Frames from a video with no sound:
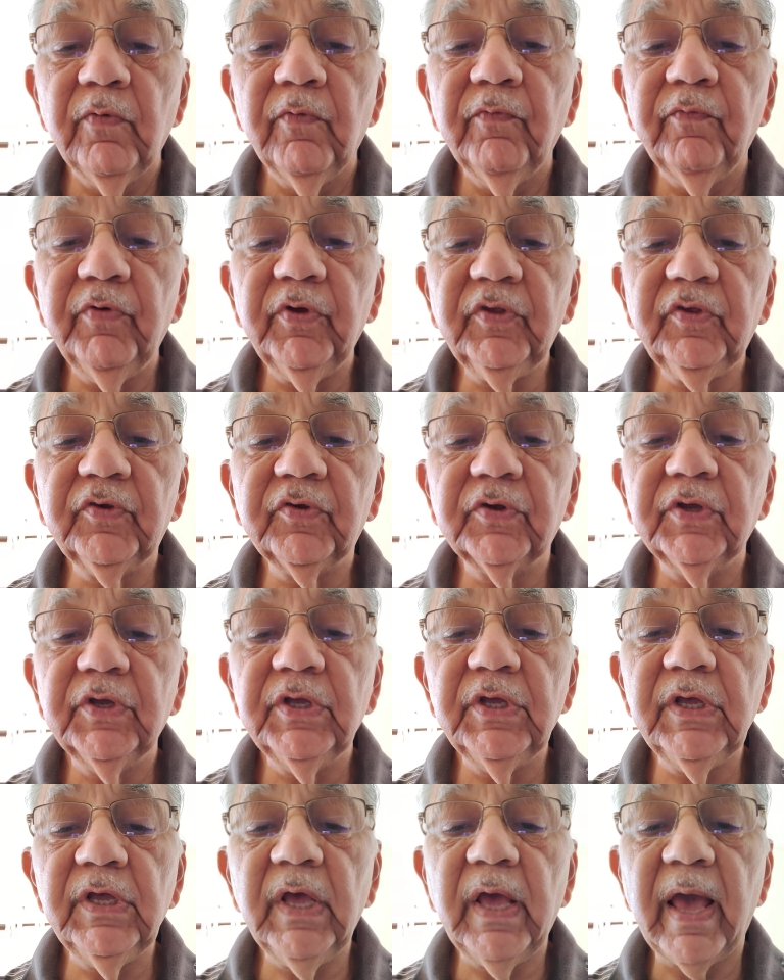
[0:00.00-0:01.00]
which
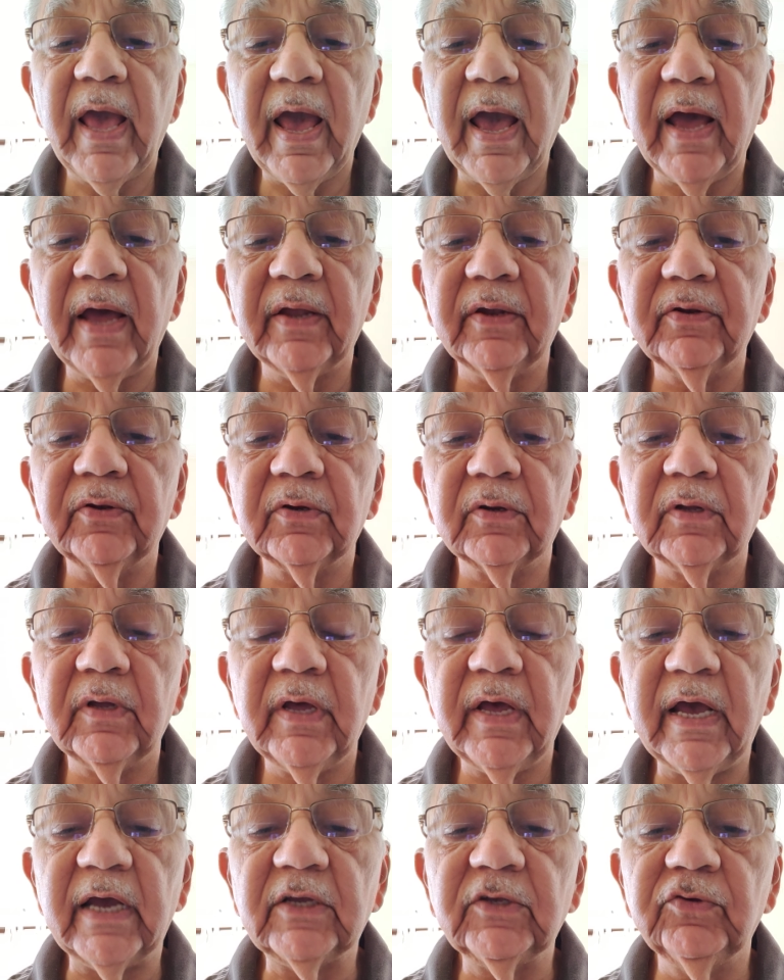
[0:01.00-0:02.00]
he had
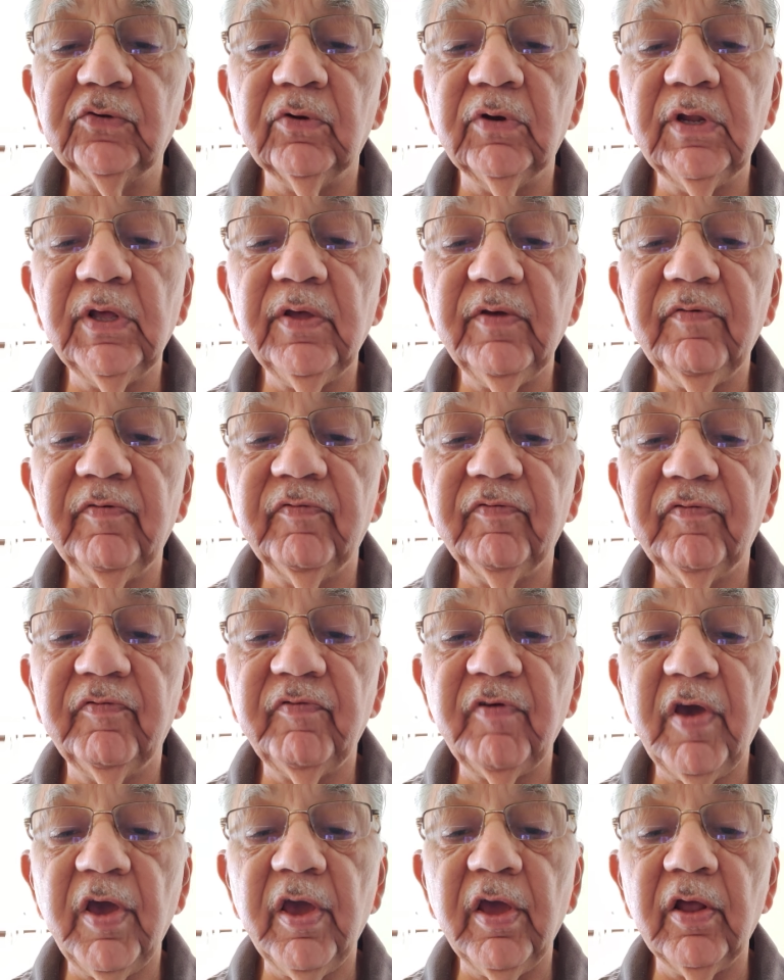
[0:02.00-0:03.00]
actually
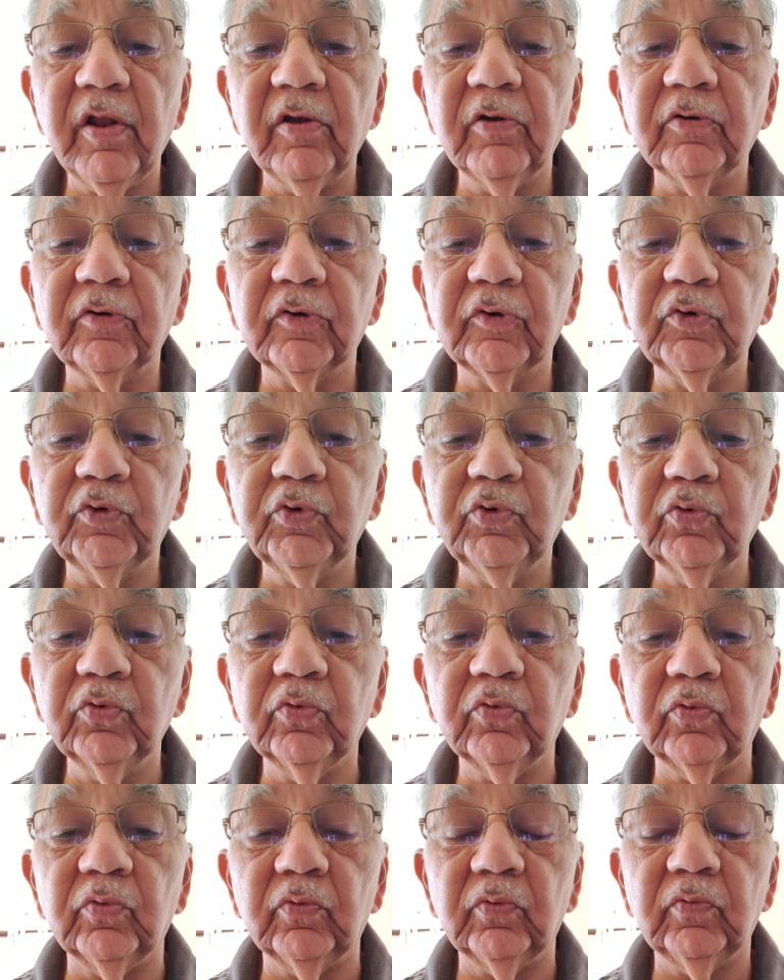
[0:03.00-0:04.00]
failed
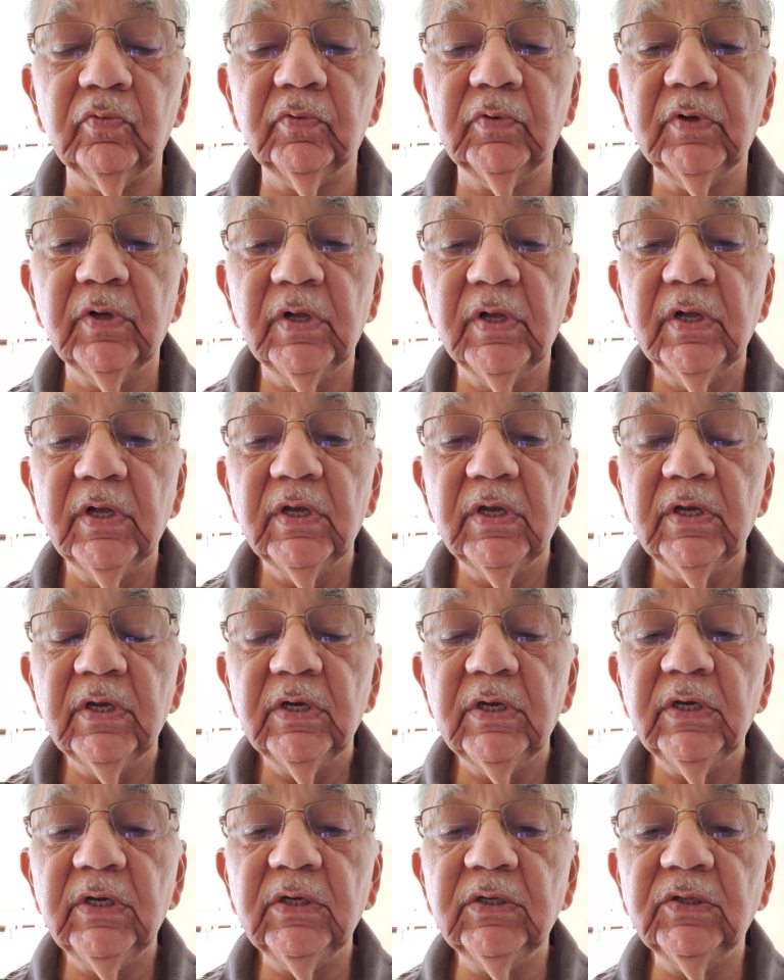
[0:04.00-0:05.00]
to.
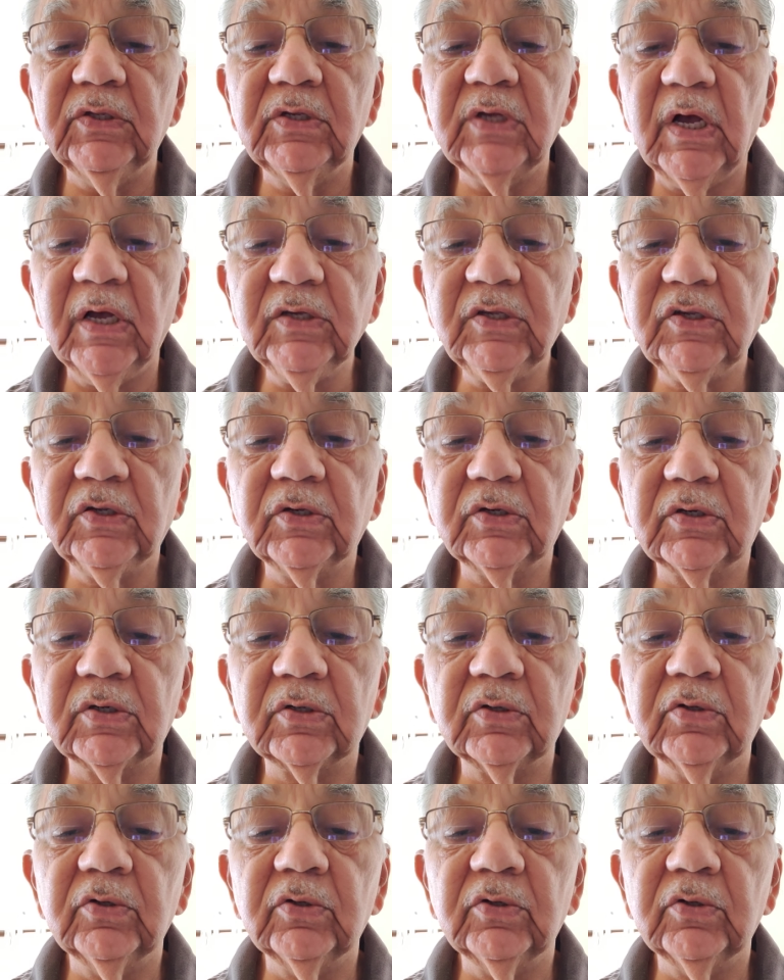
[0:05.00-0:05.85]
He just